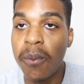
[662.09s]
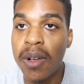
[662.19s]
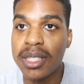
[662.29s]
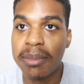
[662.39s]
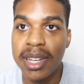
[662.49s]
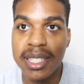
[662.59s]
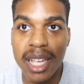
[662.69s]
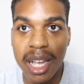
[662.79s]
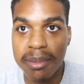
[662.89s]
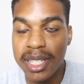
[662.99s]
want something that's
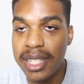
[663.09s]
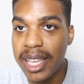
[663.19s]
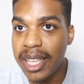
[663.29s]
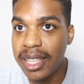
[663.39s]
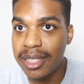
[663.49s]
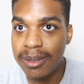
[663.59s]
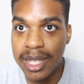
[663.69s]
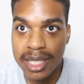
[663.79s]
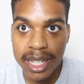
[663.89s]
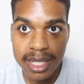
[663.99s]
up to date, two
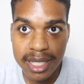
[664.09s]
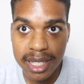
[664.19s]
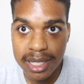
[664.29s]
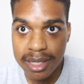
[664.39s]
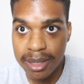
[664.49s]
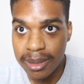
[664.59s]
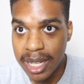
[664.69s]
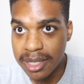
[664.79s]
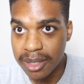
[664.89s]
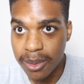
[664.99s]
thousand nineteen, two
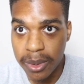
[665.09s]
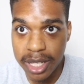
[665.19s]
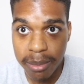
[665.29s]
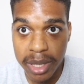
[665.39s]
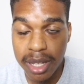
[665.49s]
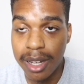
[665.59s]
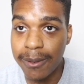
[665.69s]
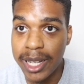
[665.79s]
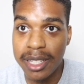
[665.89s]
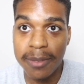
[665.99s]
thousand twenty and beyond
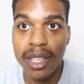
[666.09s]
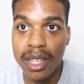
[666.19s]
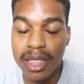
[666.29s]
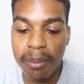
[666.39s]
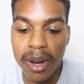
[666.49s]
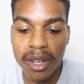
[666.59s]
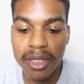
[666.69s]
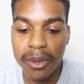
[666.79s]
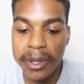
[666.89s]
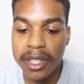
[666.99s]
ready, get the Mark
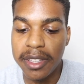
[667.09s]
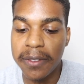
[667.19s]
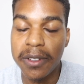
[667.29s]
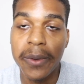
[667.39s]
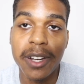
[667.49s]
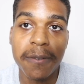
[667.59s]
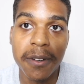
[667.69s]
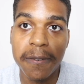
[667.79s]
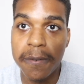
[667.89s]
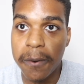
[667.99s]
three, ready for
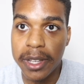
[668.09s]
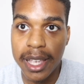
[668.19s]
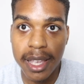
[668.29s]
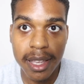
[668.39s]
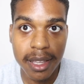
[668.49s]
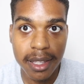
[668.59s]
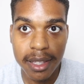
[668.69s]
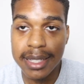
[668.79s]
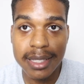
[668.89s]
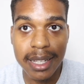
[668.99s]
the four K.
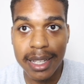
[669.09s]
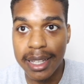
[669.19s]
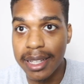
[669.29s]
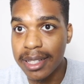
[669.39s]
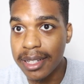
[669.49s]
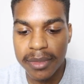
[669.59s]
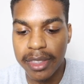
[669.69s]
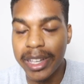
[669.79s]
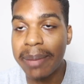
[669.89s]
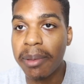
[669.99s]
I said
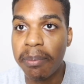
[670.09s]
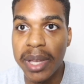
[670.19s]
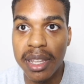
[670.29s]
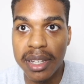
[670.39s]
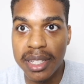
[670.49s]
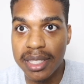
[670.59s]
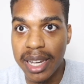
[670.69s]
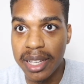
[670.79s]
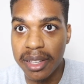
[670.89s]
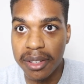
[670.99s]
the capabilities that
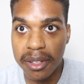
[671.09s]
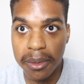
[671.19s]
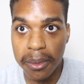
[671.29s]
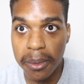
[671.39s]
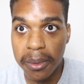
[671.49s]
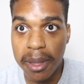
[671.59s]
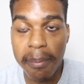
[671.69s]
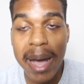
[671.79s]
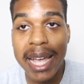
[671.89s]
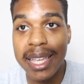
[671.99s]
it can do, the
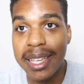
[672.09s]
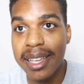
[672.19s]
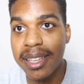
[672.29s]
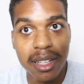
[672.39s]
mic,